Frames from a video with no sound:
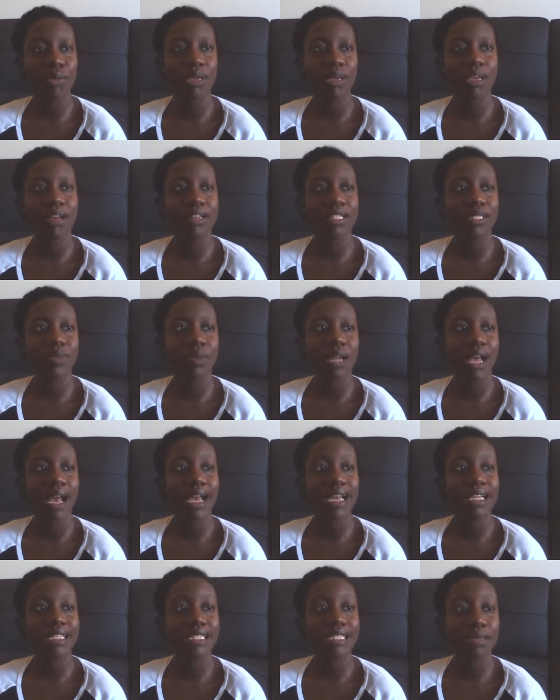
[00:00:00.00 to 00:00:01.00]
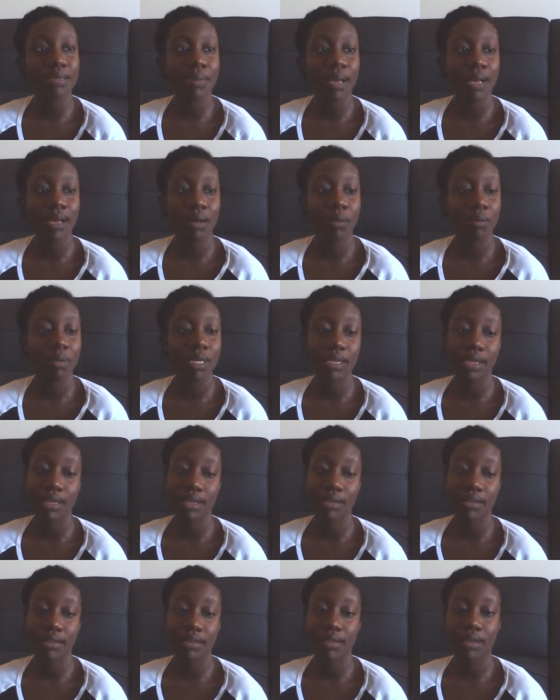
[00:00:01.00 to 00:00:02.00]
because when I did my
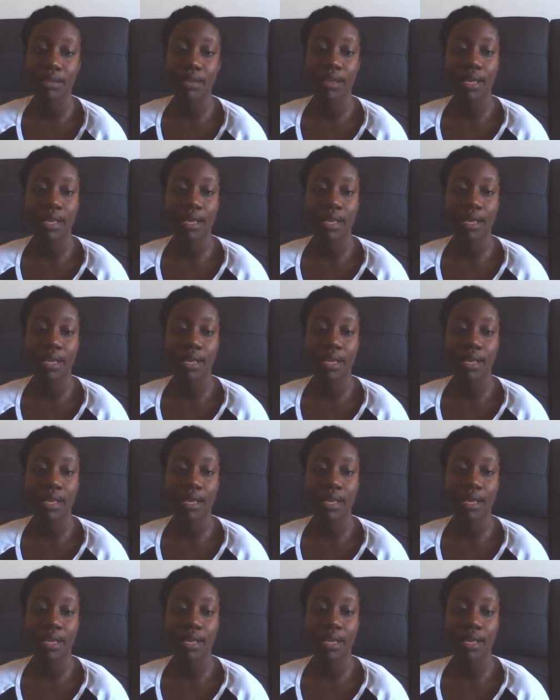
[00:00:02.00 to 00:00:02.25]
LPN,